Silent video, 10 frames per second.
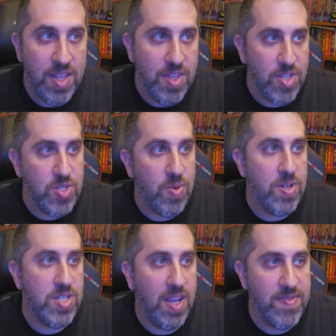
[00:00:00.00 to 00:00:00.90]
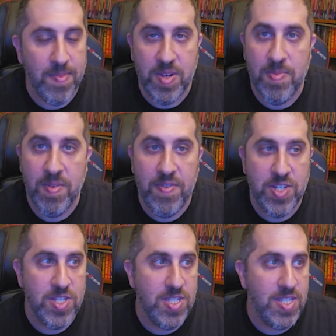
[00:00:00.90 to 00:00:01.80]
the source of some of your
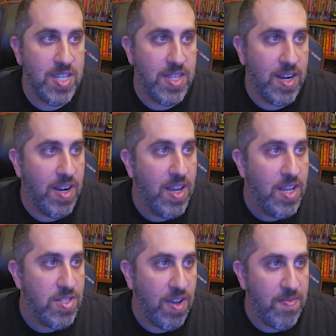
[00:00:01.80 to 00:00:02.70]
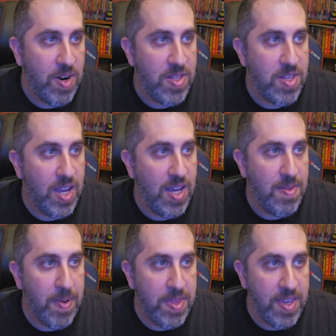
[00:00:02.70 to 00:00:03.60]
proficiencies in there. So I've marked
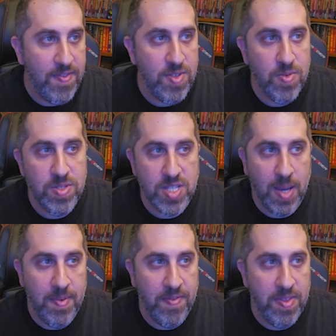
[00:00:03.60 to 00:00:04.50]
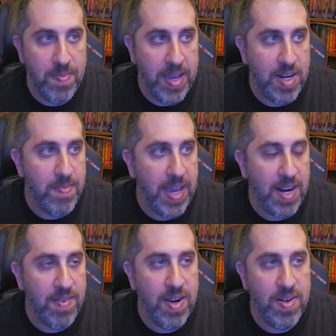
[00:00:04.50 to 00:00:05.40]
my Thieves' Tools is coming from the Maker
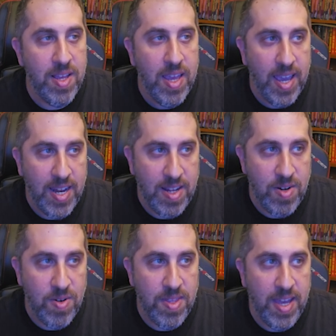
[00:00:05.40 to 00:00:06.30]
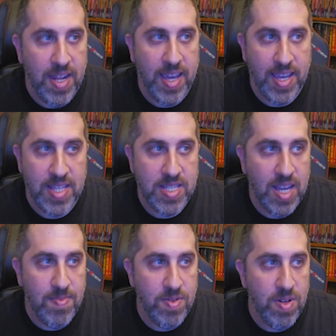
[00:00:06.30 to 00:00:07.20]
background, and I noted that I get
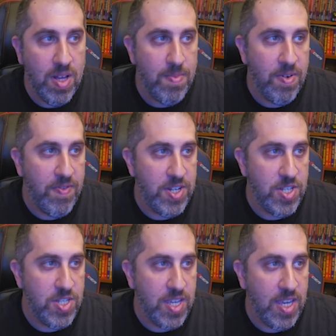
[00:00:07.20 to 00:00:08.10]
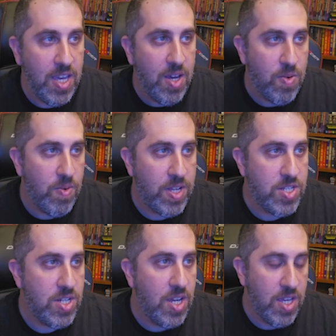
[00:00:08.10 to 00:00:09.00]
double proficiency,
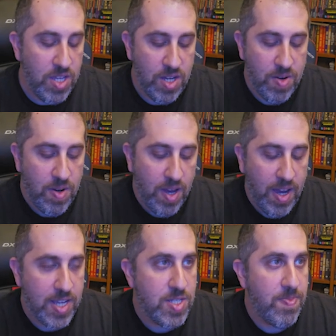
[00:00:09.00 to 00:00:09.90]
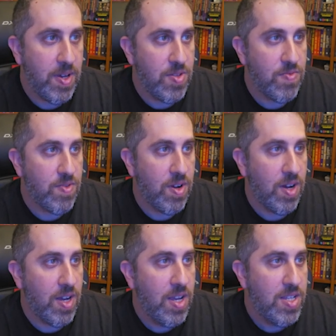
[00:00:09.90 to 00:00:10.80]
which, I spelled
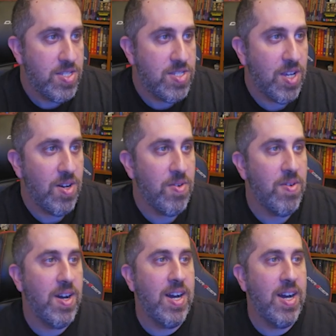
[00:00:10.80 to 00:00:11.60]
wrong. So